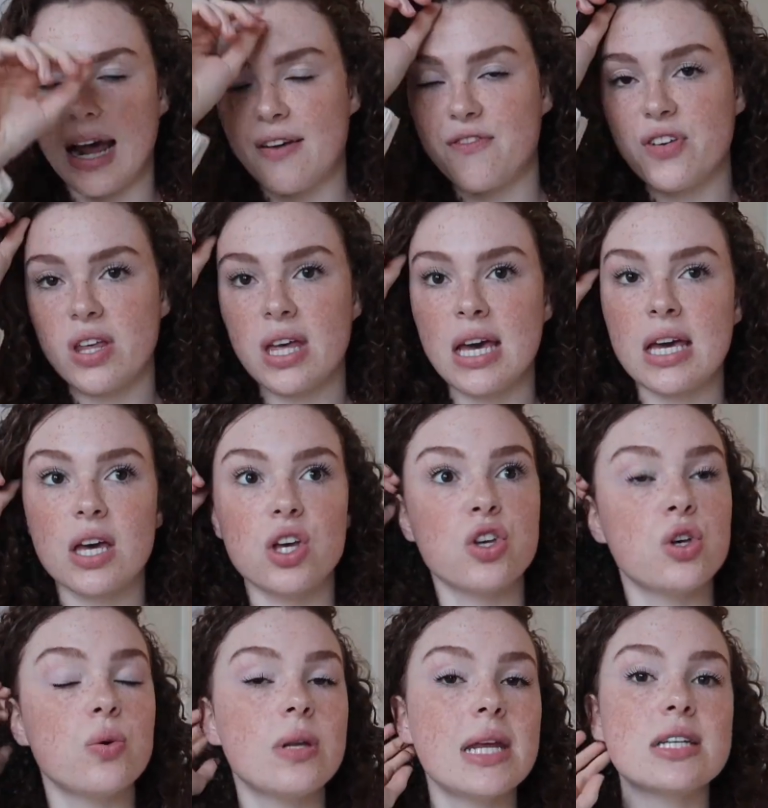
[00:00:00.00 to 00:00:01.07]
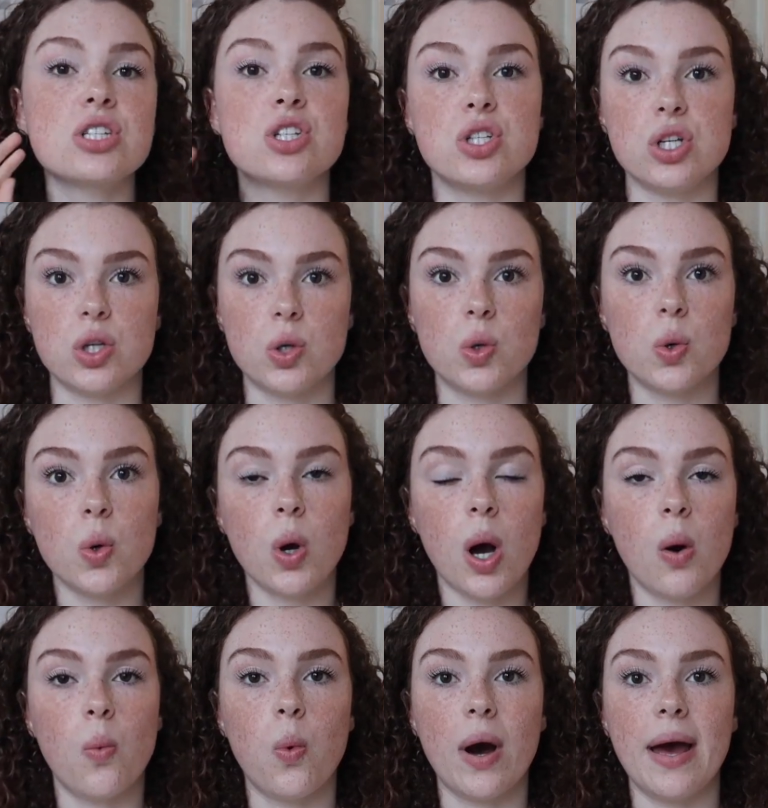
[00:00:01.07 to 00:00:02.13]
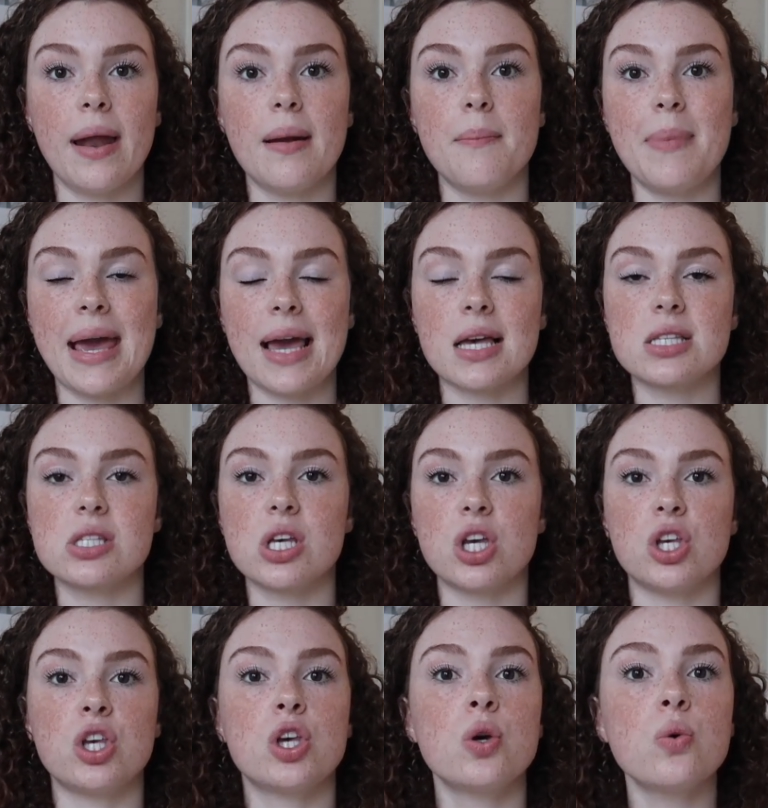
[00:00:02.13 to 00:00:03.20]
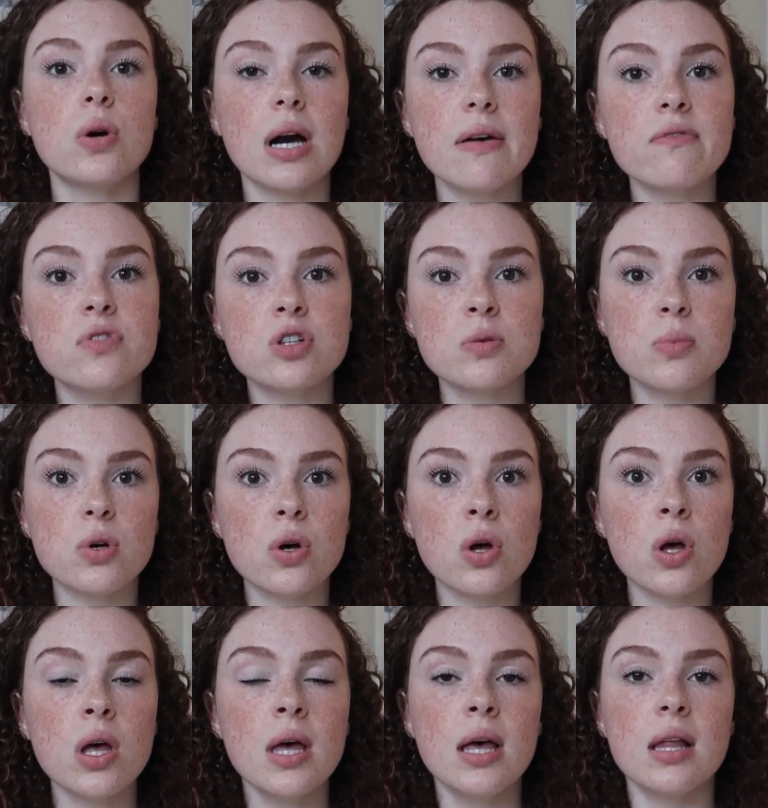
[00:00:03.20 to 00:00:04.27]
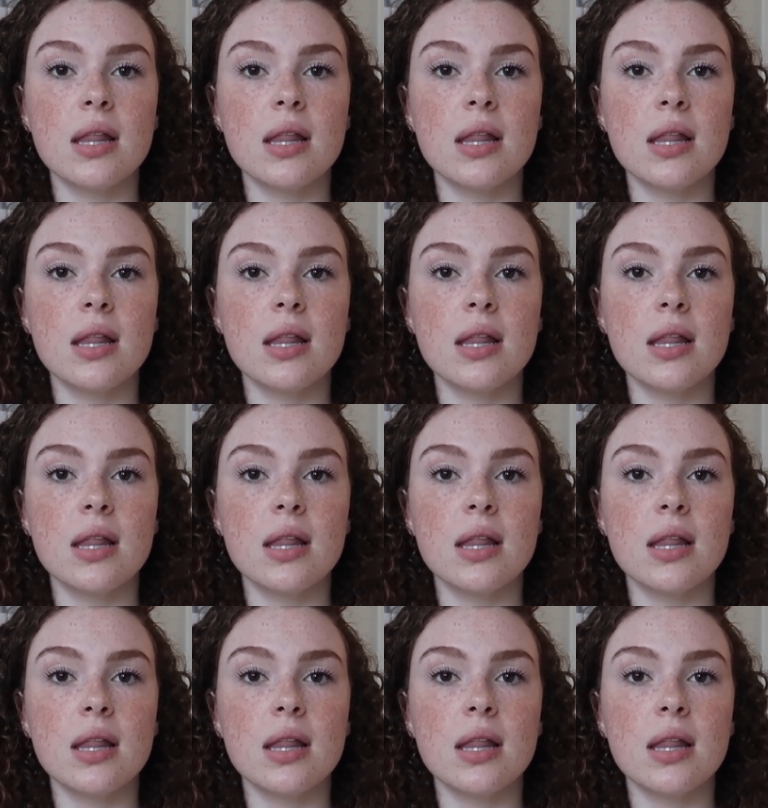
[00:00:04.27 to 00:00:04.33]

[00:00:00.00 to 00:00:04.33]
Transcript: I feel like you need to do what makes you comfortable.